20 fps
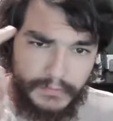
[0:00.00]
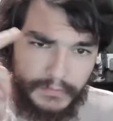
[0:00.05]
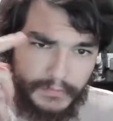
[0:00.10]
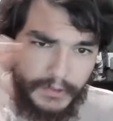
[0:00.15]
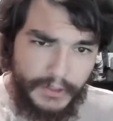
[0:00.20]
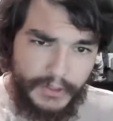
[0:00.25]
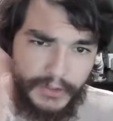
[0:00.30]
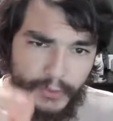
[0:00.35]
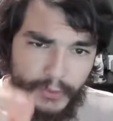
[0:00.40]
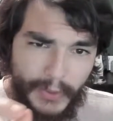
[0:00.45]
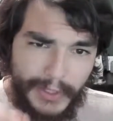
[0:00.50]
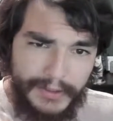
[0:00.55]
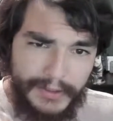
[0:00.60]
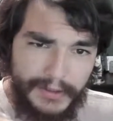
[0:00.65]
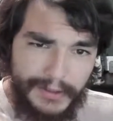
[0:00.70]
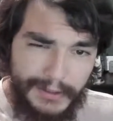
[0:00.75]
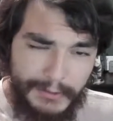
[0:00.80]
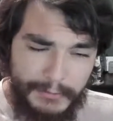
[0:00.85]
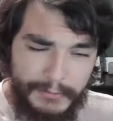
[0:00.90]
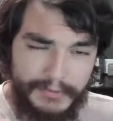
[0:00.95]
you wake
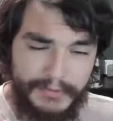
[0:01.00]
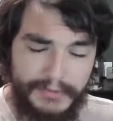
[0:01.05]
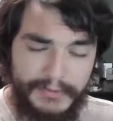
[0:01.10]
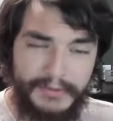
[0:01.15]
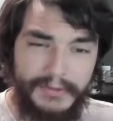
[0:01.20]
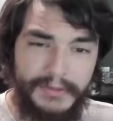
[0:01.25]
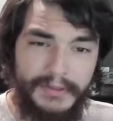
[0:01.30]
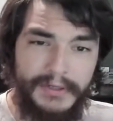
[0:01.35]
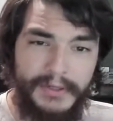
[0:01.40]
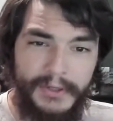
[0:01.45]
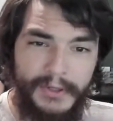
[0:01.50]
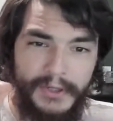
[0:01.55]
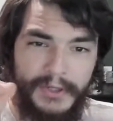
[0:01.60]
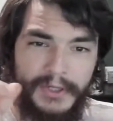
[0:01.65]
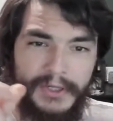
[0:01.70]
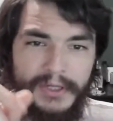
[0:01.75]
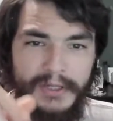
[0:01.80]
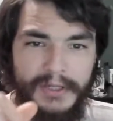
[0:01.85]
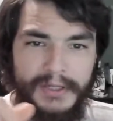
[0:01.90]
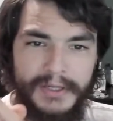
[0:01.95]
up
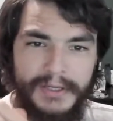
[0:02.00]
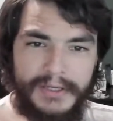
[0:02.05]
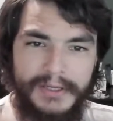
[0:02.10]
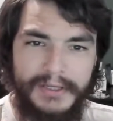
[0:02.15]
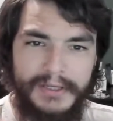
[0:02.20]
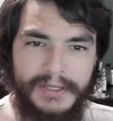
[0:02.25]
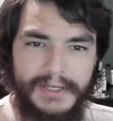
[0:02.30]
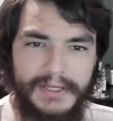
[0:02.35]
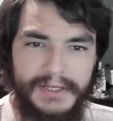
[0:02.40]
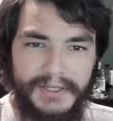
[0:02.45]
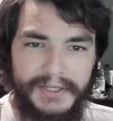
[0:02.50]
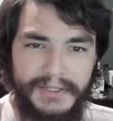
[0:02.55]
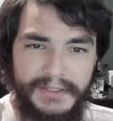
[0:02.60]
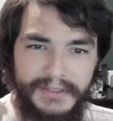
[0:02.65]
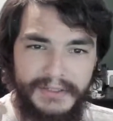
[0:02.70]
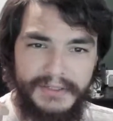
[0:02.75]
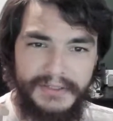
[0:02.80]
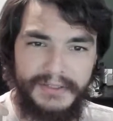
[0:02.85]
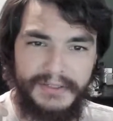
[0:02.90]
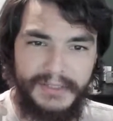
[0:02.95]

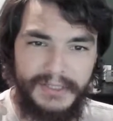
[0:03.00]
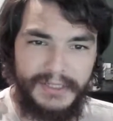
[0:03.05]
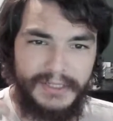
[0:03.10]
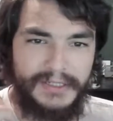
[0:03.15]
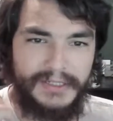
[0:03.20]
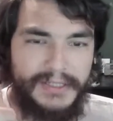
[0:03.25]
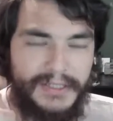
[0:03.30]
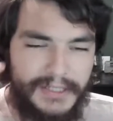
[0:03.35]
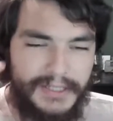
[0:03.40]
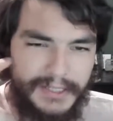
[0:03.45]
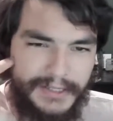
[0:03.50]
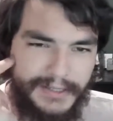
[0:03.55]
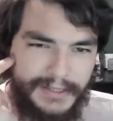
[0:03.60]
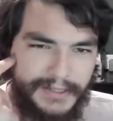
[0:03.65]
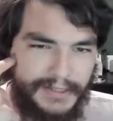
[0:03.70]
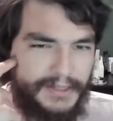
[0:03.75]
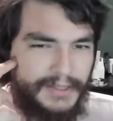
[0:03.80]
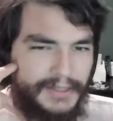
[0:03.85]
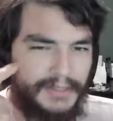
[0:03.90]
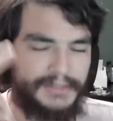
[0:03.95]
and
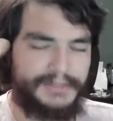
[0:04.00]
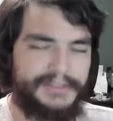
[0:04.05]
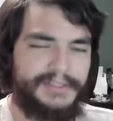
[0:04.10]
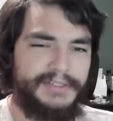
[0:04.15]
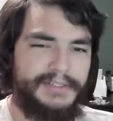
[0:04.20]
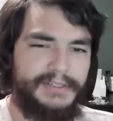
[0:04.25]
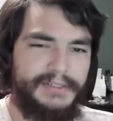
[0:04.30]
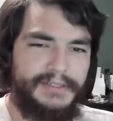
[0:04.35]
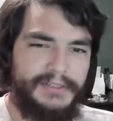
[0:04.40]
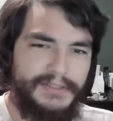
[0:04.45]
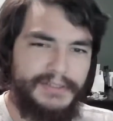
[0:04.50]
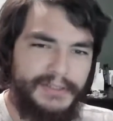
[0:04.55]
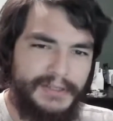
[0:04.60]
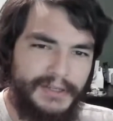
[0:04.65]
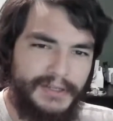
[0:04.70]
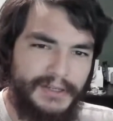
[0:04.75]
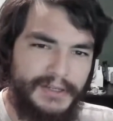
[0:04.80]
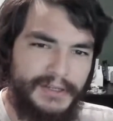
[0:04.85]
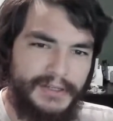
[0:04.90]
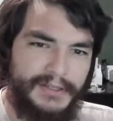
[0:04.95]
it's like
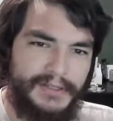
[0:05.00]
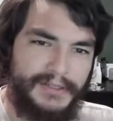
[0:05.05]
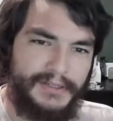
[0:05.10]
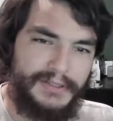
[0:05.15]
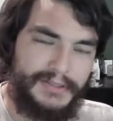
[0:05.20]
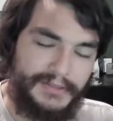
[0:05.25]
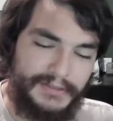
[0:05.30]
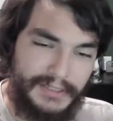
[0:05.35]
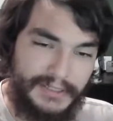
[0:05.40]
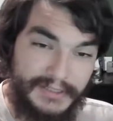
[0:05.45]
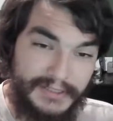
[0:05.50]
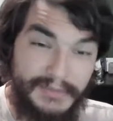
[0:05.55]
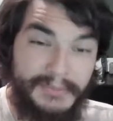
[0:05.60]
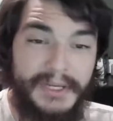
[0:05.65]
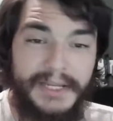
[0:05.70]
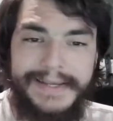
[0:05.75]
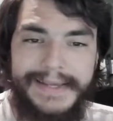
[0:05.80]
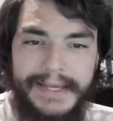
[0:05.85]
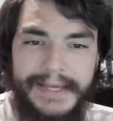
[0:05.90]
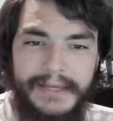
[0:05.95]

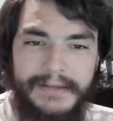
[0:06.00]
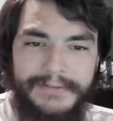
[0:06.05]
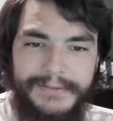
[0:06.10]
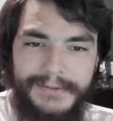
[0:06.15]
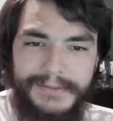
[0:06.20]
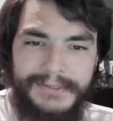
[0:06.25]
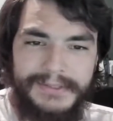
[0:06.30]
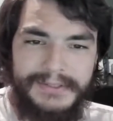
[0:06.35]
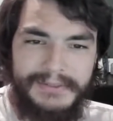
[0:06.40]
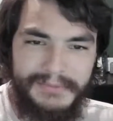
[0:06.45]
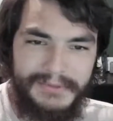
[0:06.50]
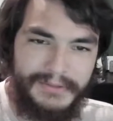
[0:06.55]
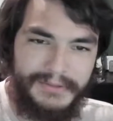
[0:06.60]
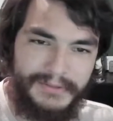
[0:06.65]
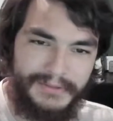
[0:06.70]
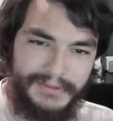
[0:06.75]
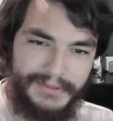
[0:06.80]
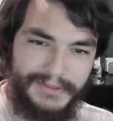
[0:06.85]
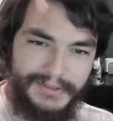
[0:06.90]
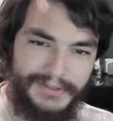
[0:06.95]
somebody gave you something
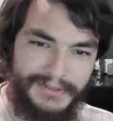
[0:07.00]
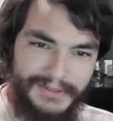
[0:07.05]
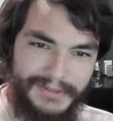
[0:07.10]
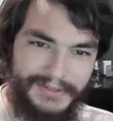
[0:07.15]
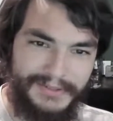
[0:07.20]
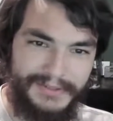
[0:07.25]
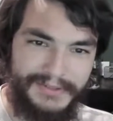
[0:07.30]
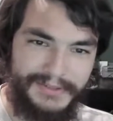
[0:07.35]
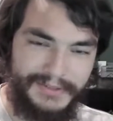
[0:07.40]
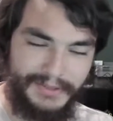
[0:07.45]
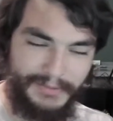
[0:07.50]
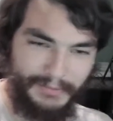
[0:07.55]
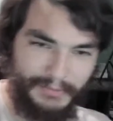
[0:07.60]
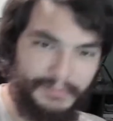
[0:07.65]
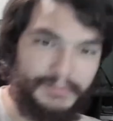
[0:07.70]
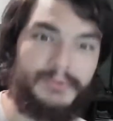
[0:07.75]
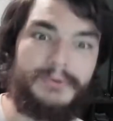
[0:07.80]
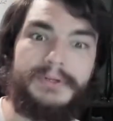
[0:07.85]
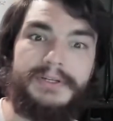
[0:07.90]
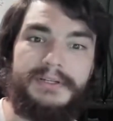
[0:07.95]
to
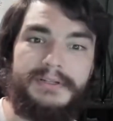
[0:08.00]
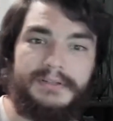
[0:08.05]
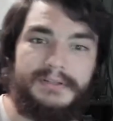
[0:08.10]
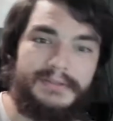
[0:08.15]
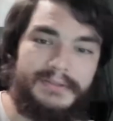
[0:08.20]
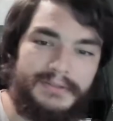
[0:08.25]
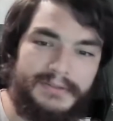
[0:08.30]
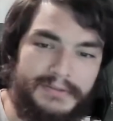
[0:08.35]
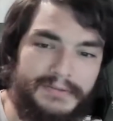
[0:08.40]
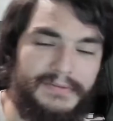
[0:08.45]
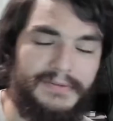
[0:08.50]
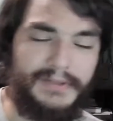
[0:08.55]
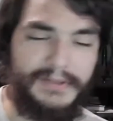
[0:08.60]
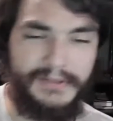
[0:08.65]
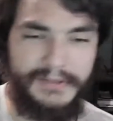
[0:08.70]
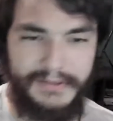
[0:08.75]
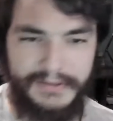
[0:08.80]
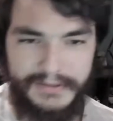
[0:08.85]
bring, right? It's